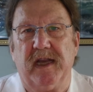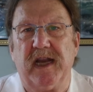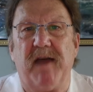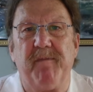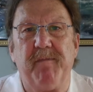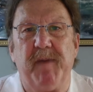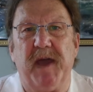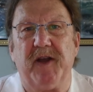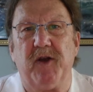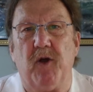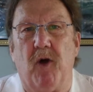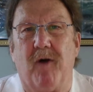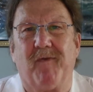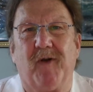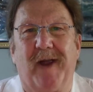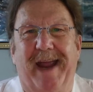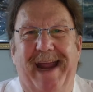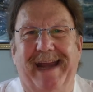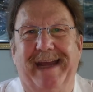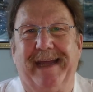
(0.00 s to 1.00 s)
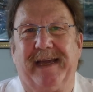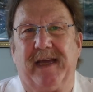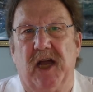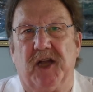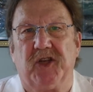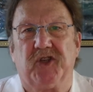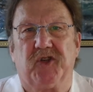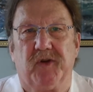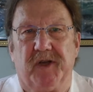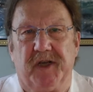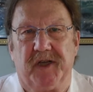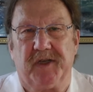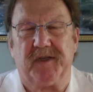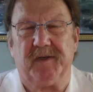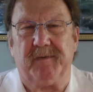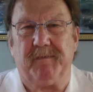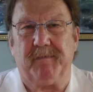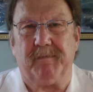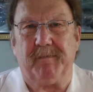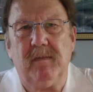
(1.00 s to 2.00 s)
I've been to over eighty countries.
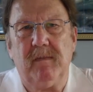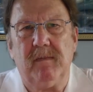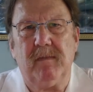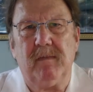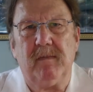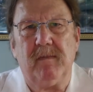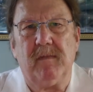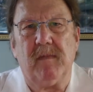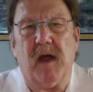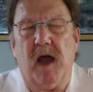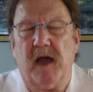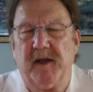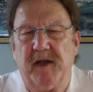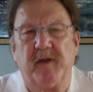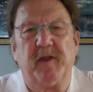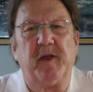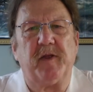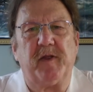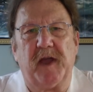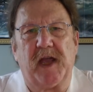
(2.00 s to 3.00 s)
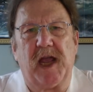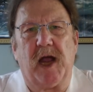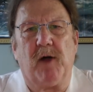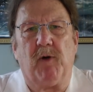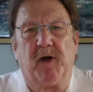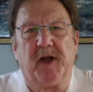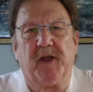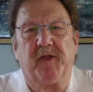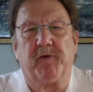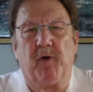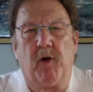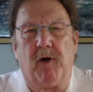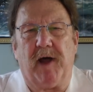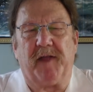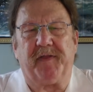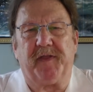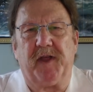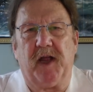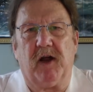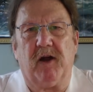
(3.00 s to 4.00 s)
Another thing I want to throw
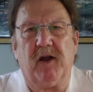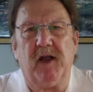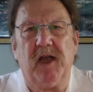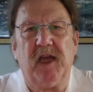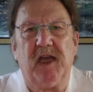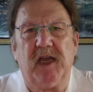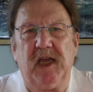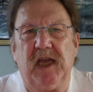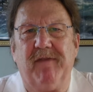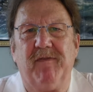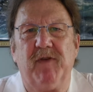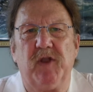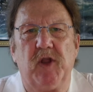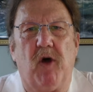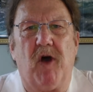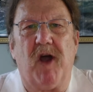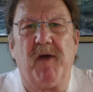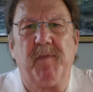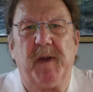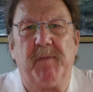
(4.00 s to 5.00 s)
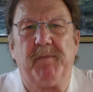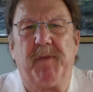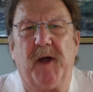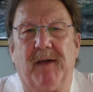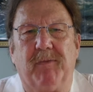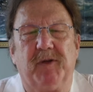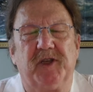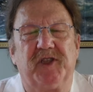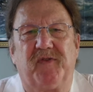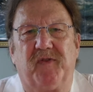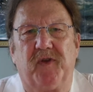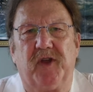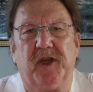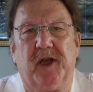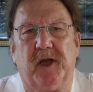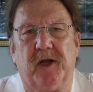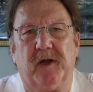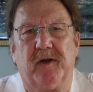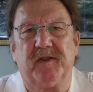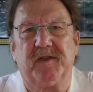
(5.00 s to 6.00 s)
out there, even though I've been published for
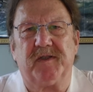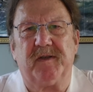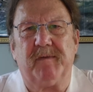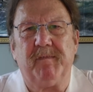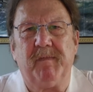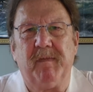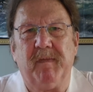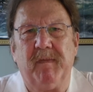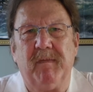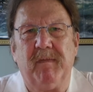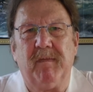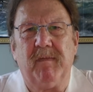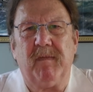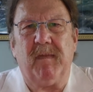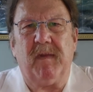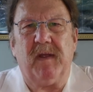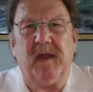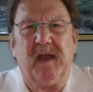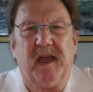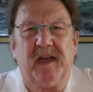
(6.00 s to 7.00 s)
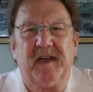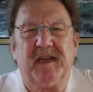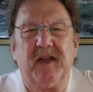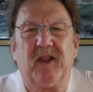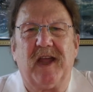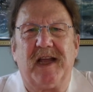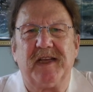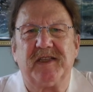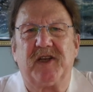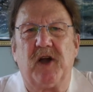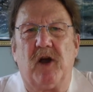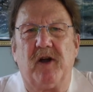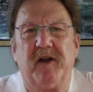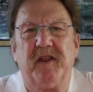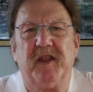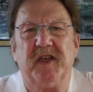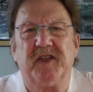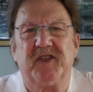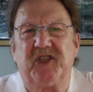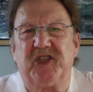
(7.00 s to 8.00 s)
years, until I
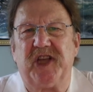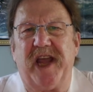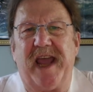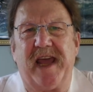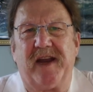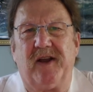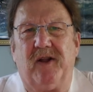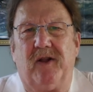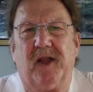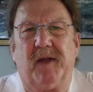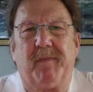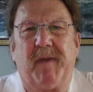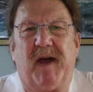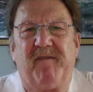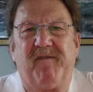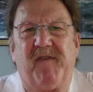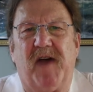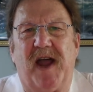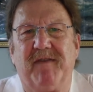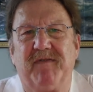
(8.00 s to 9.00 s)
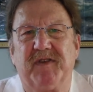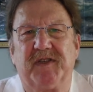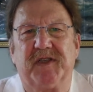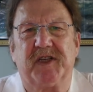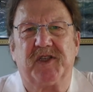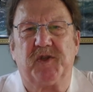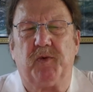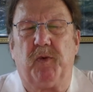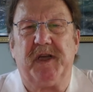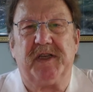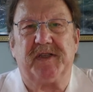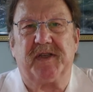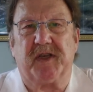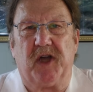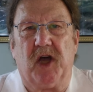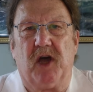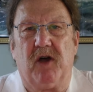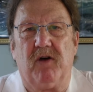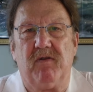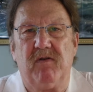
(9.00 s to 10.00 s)
started this channel about five or six weeks
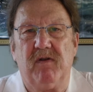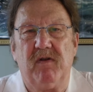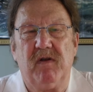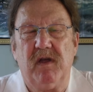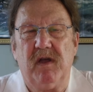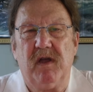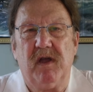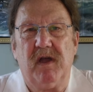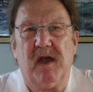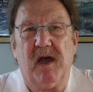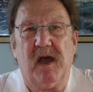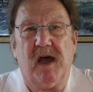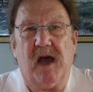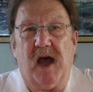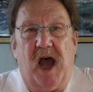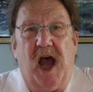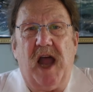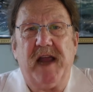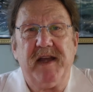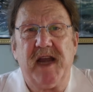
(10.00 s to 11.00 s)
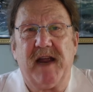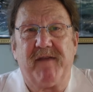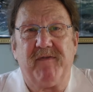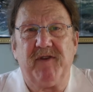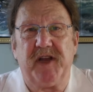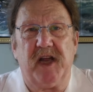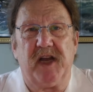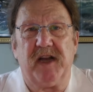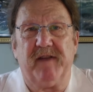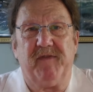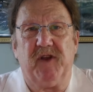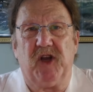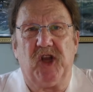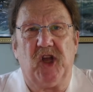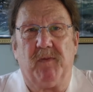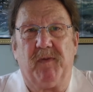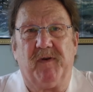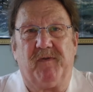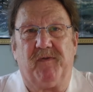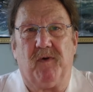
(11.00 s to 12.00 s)
ago, I'd never done a
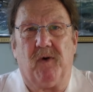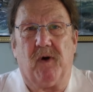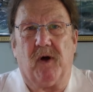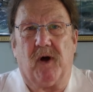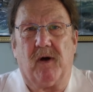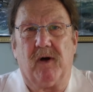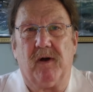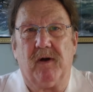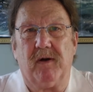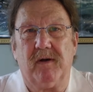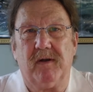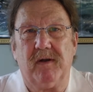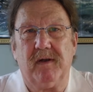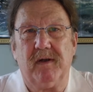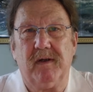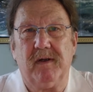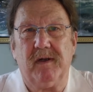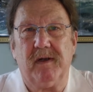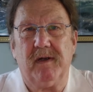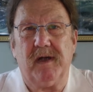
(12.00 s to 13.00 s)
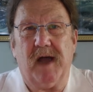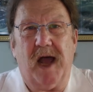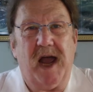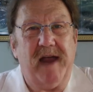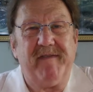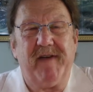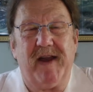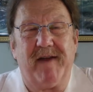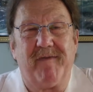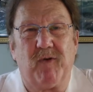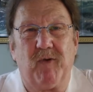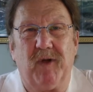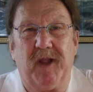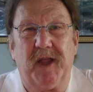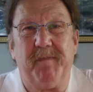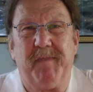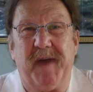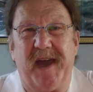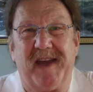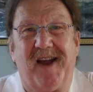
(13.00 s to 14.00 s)
video before. I've never
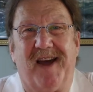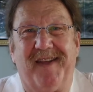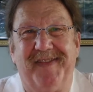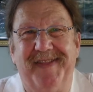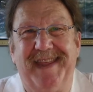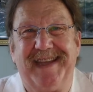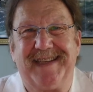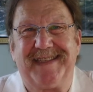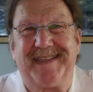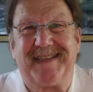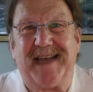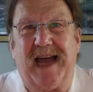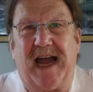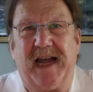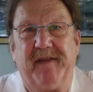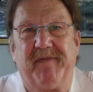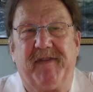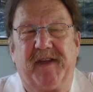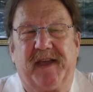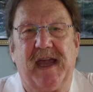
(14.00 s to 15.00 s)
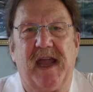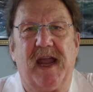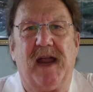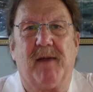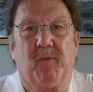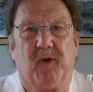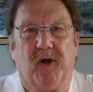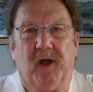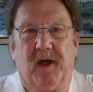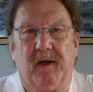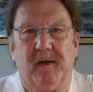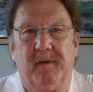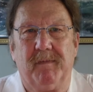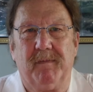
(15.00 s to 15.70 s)
really been on this side of the camera.